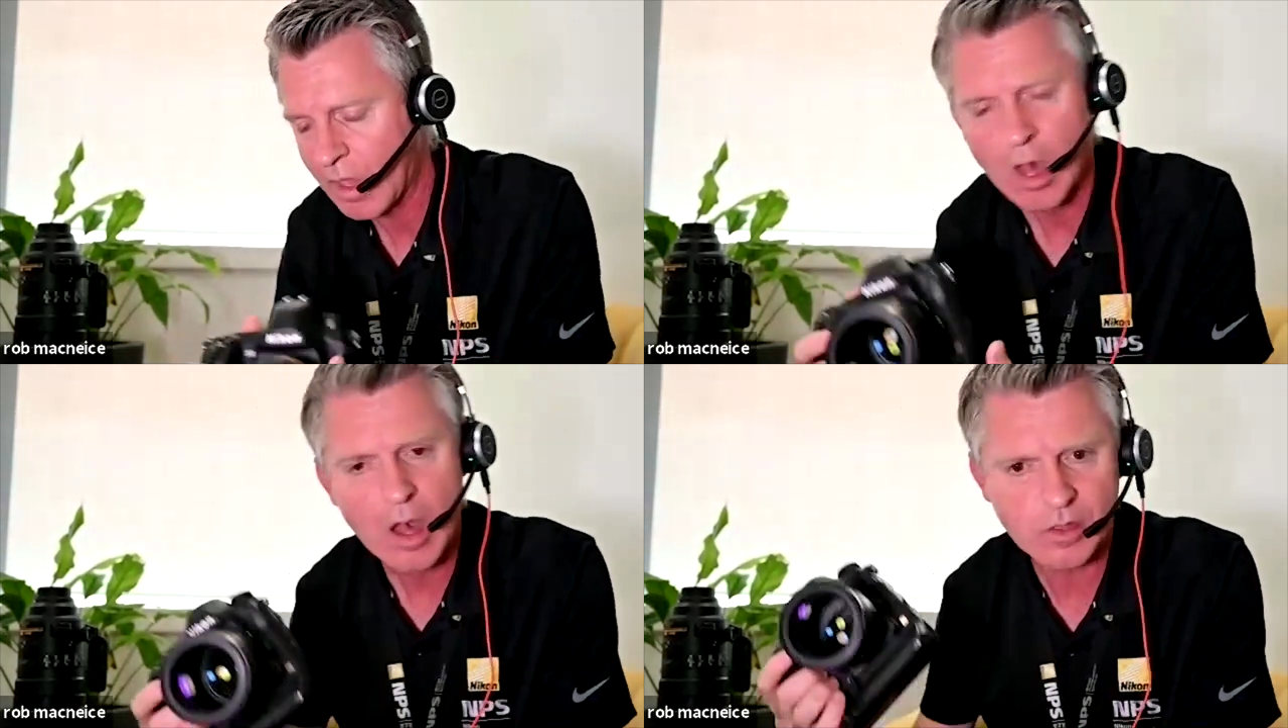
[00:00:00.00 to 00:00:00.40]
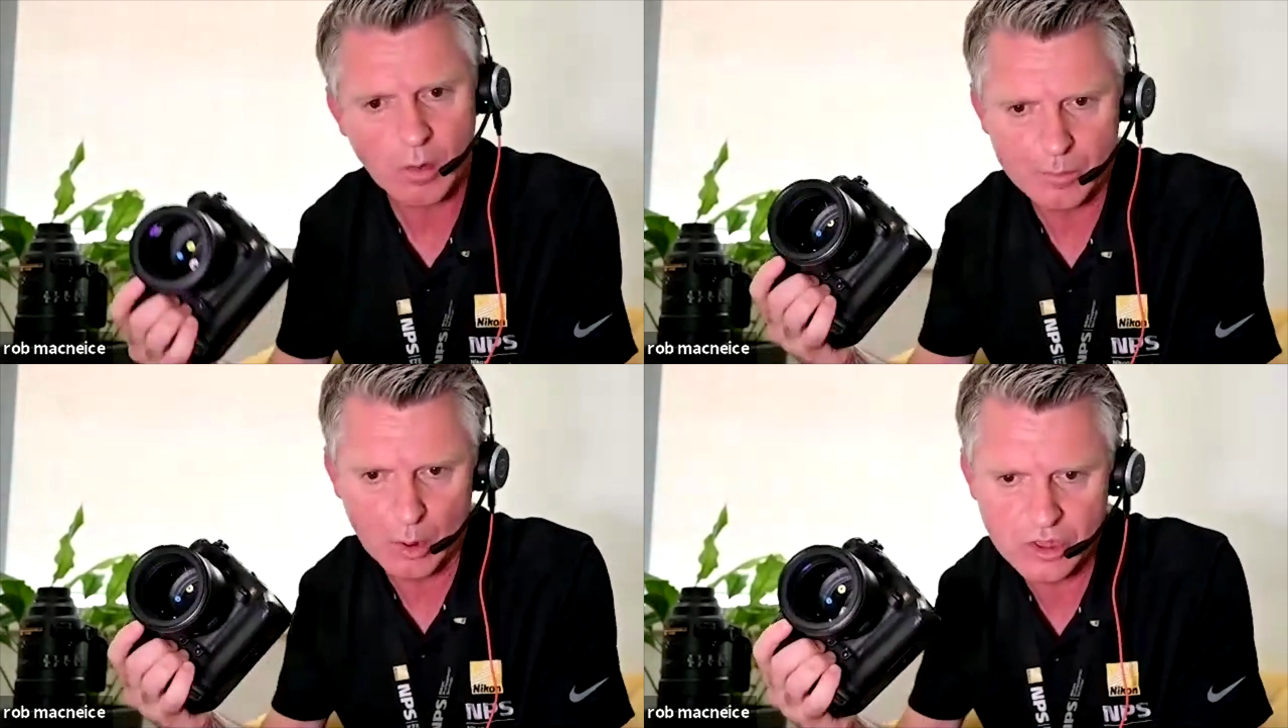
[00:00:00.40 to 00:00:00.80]
So it
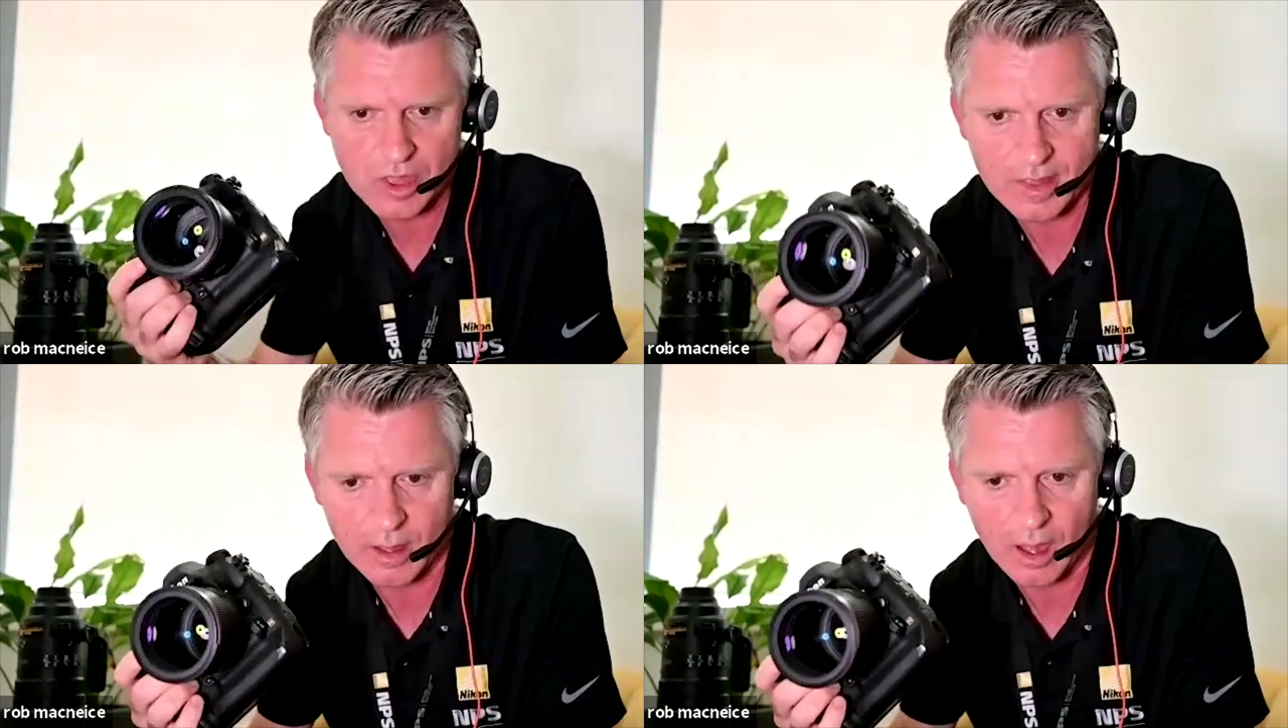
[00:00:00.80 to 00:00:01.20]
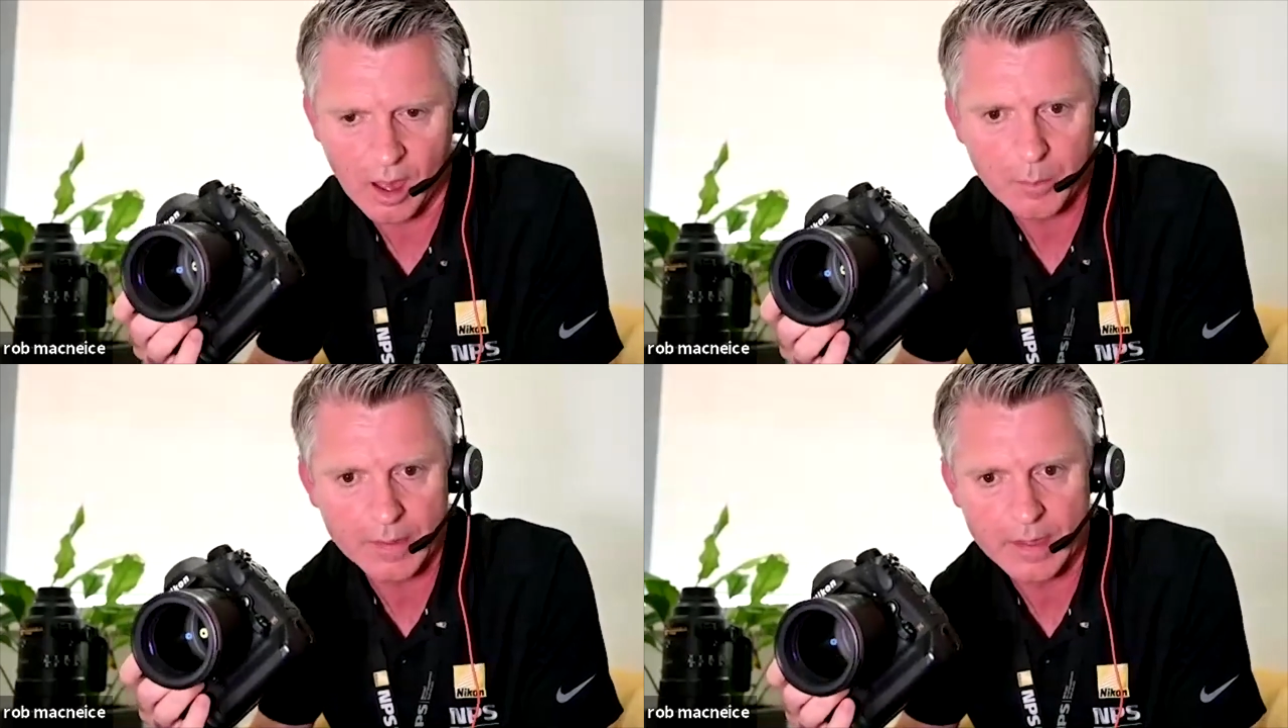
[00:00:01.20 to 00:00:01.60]
pushes it up
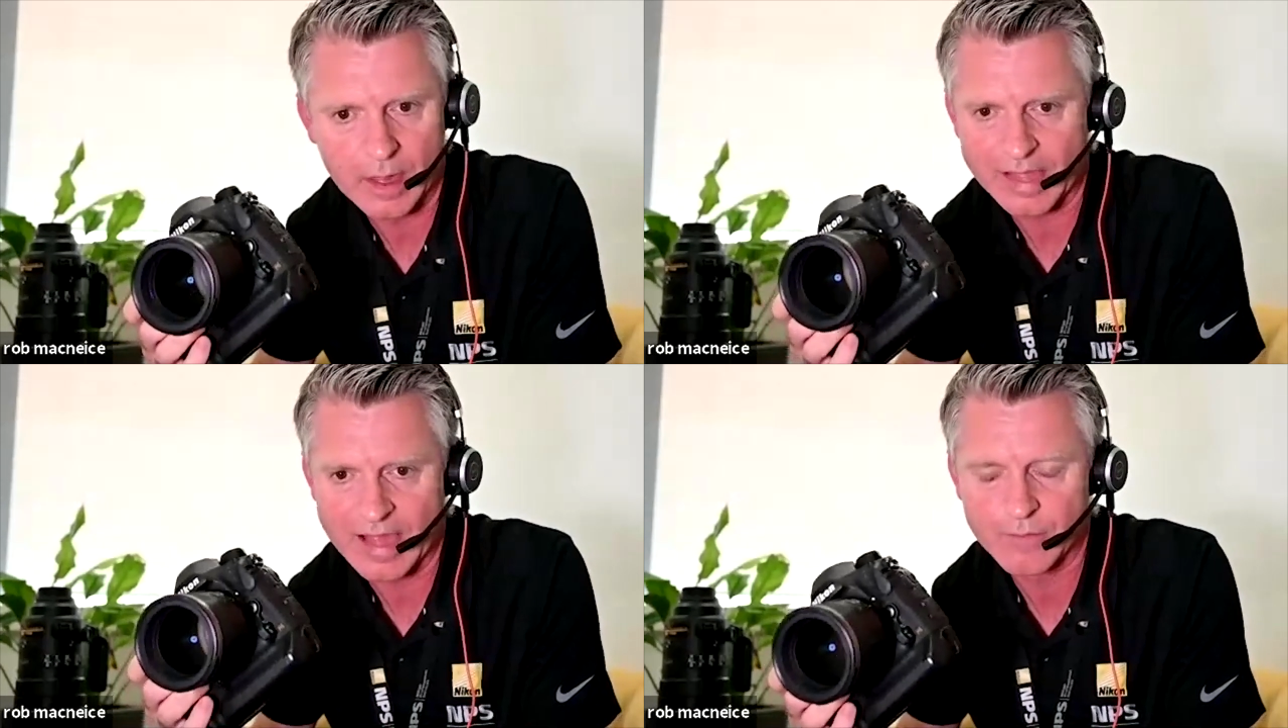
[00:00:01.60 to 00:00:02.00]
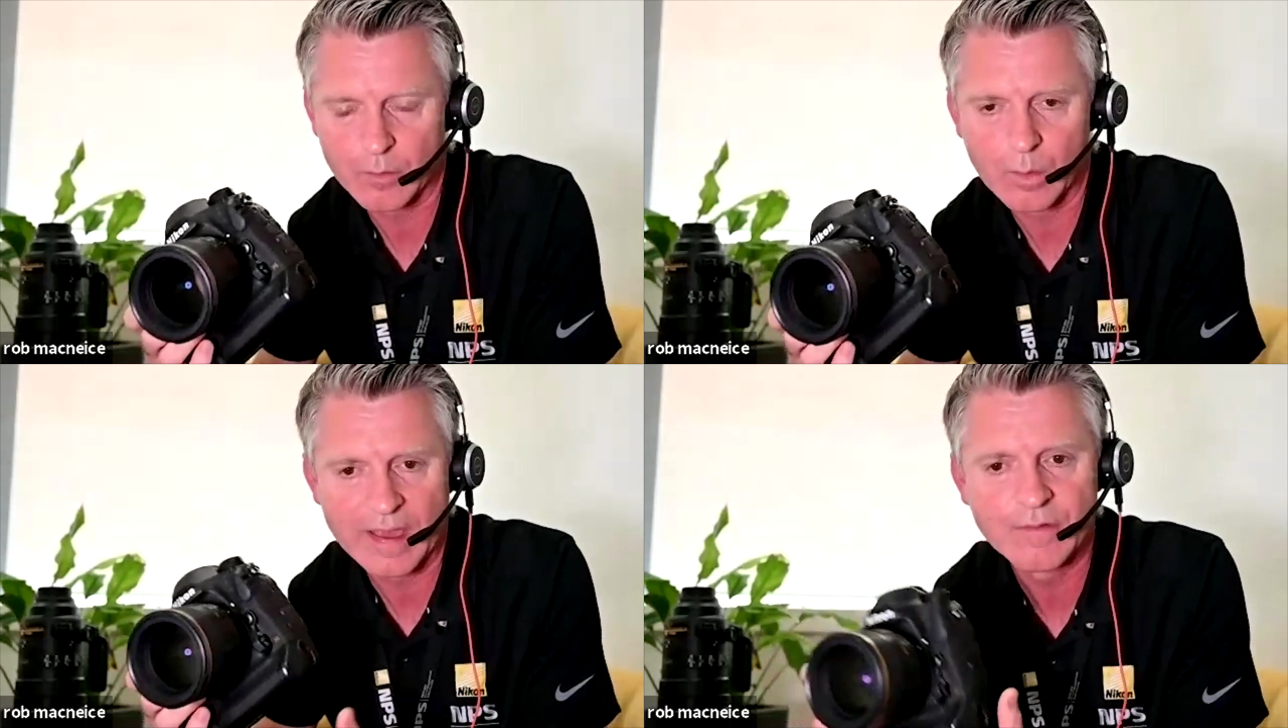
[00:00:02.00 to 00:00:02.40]
another level,
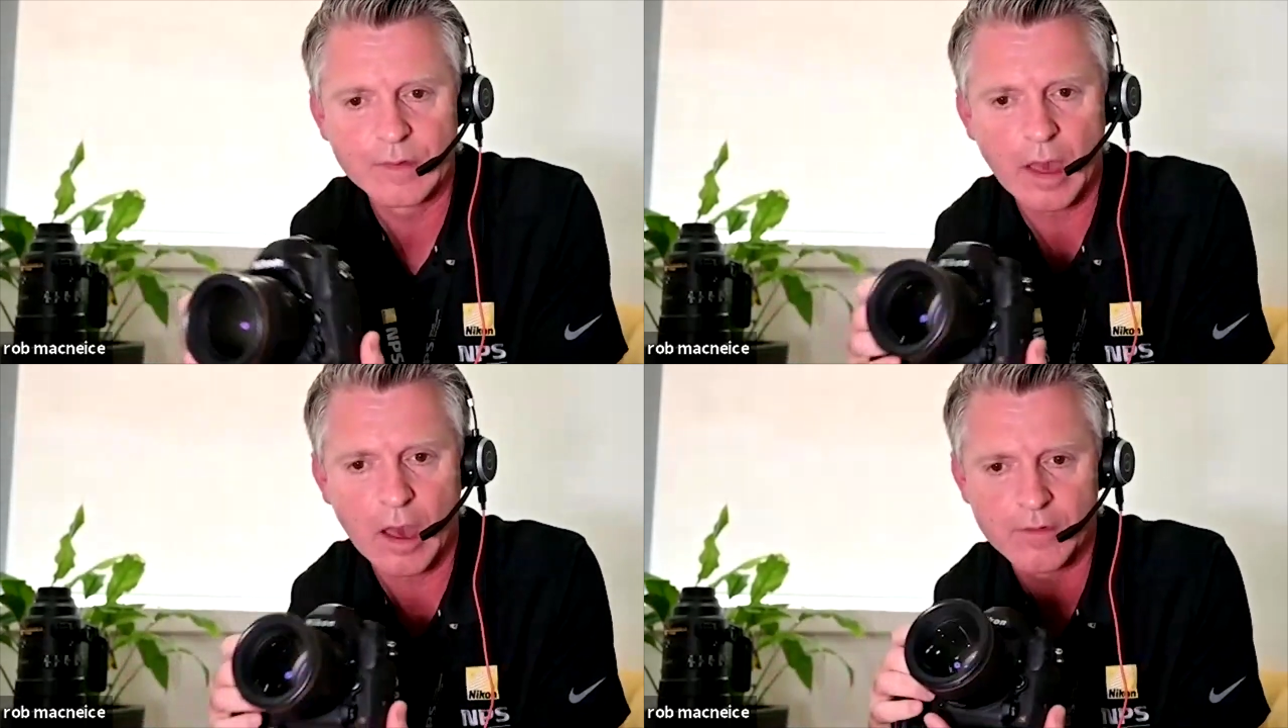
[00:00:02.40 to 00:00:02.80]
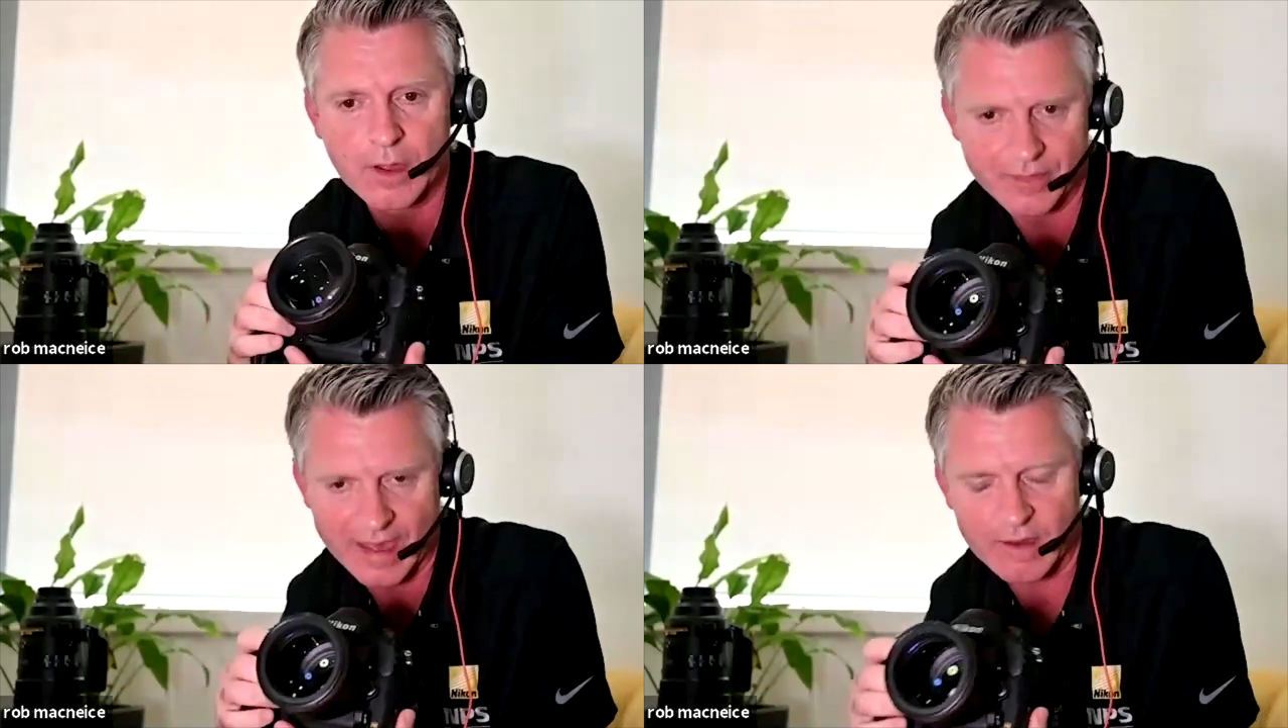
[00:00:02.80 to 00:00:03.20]
even over that
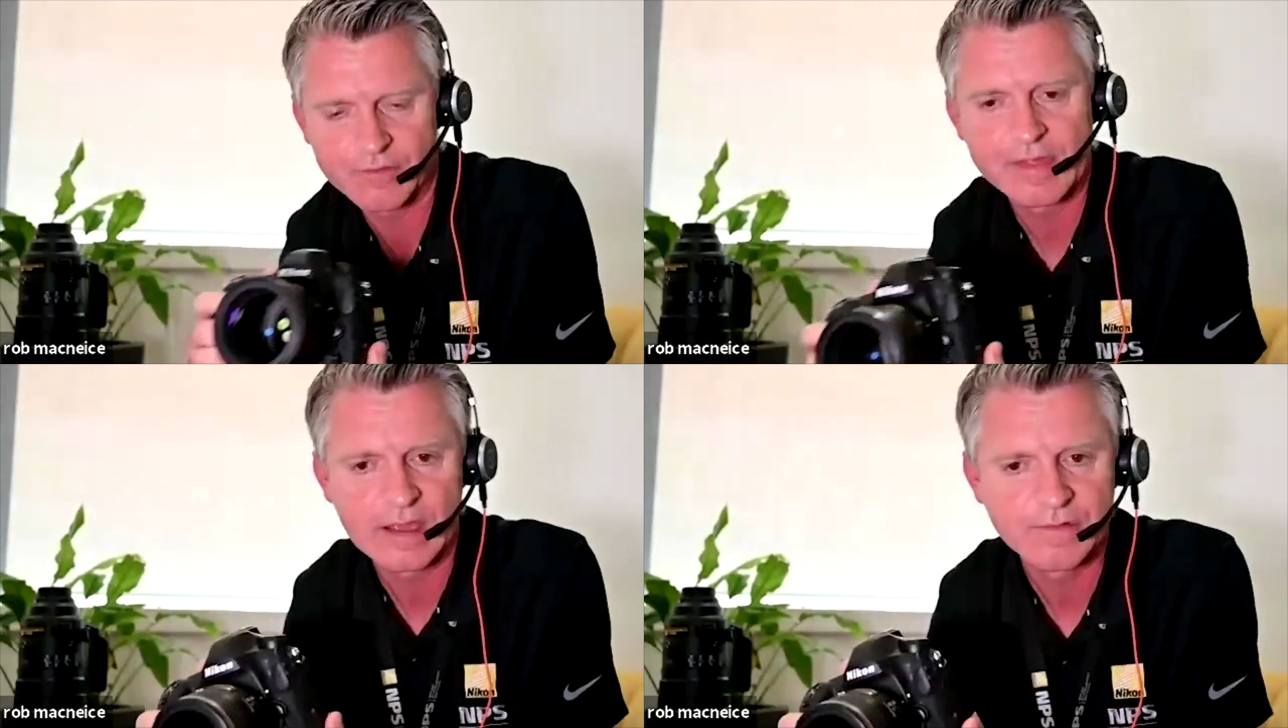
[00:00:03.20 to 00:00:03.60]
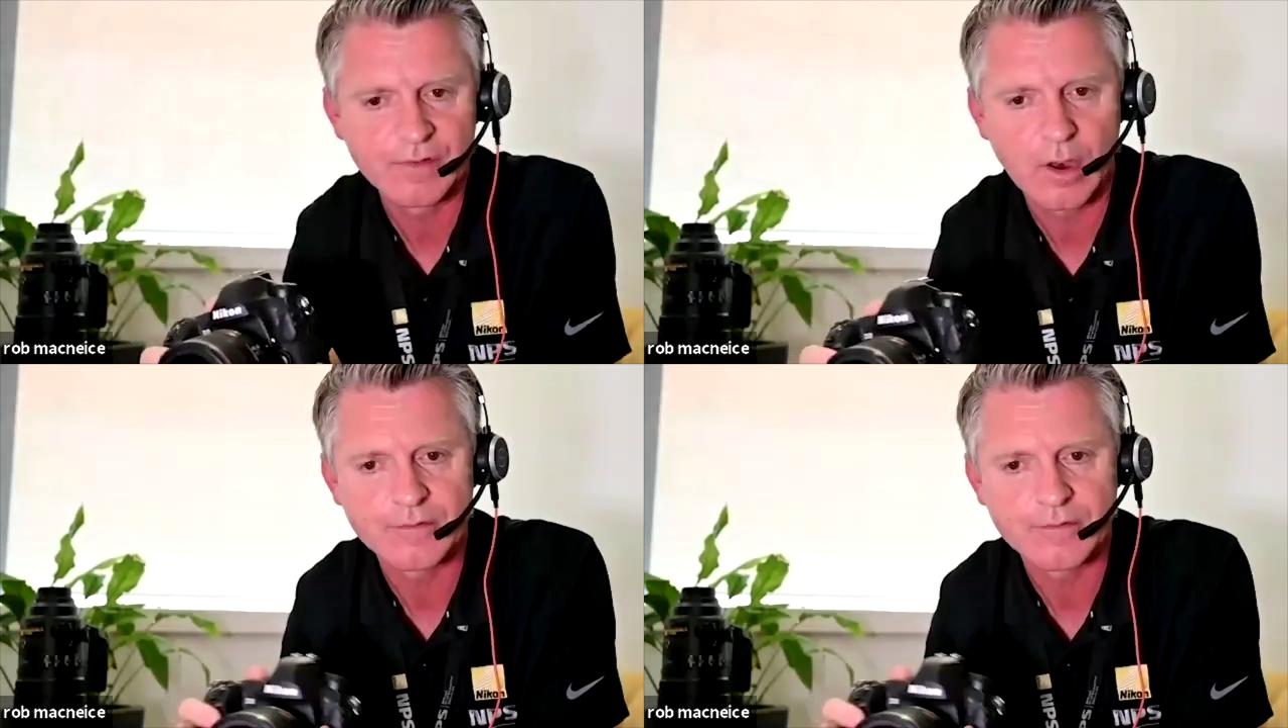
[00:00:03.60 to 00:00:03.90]
of the D5.